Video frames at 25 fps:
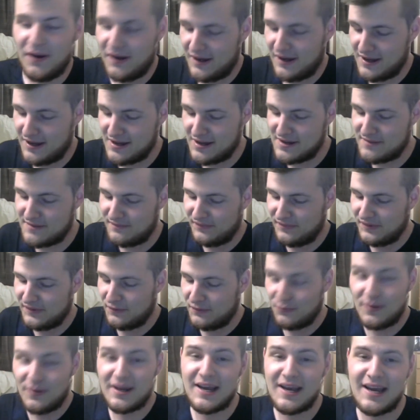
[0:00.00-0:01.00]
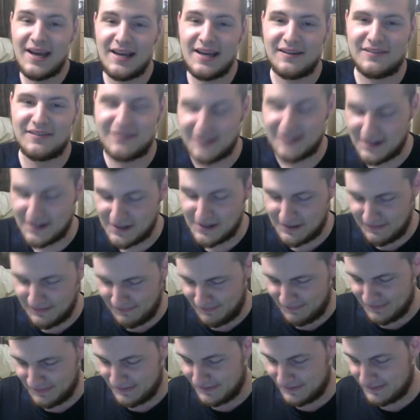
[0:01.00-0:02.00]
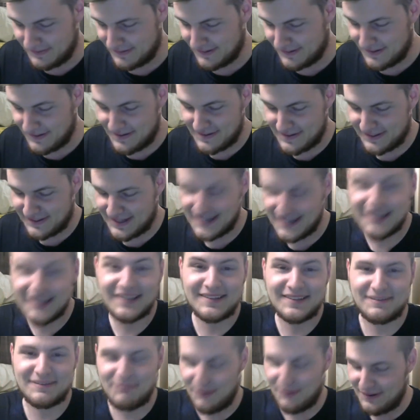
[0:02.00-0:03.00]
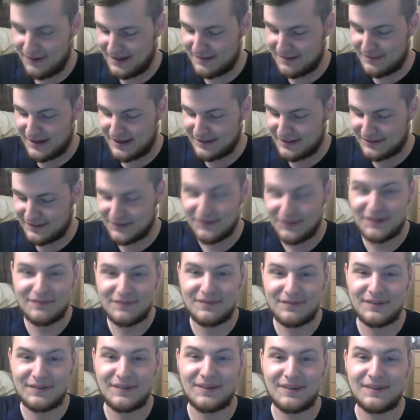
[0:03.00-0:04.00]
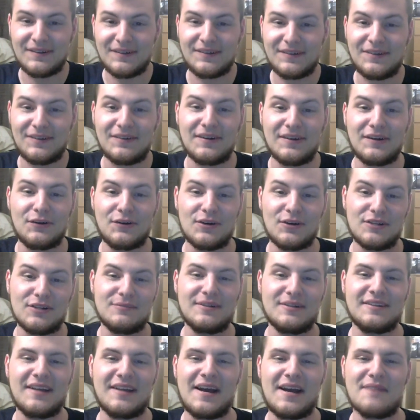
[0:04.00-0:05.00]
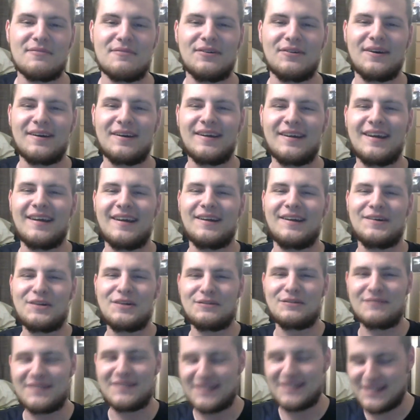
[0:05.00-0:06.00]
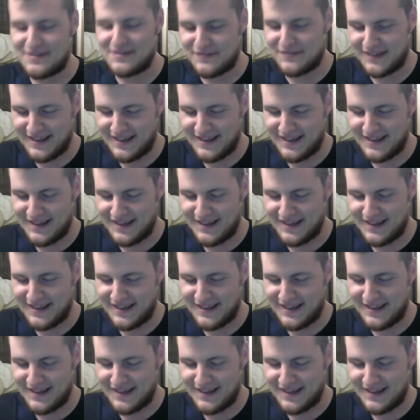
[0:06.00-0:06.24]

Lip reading: One I had to sell, so I was kind of disappointed, but I sold it during Christmas time so I could get a Christmas gift.